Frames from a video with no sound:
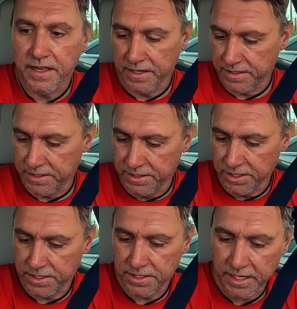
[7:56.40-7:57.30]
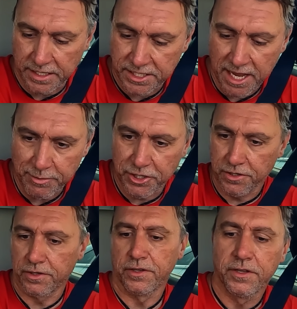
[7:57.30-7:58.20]
that is just
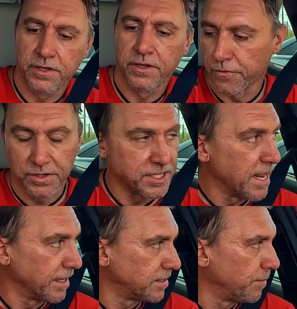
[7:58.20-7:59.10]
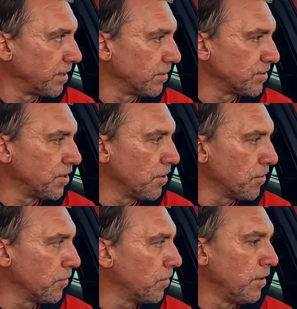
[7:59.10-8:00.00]
exceptional for snakes. I mean, there's
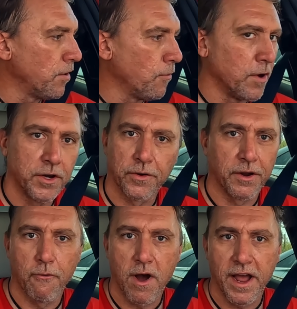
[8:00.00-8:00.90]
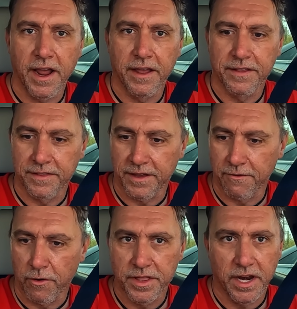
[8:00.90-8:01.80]
no no wondering why
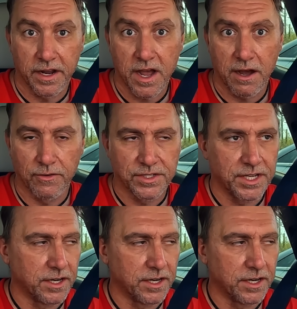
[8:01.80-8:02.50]
the one that I caught was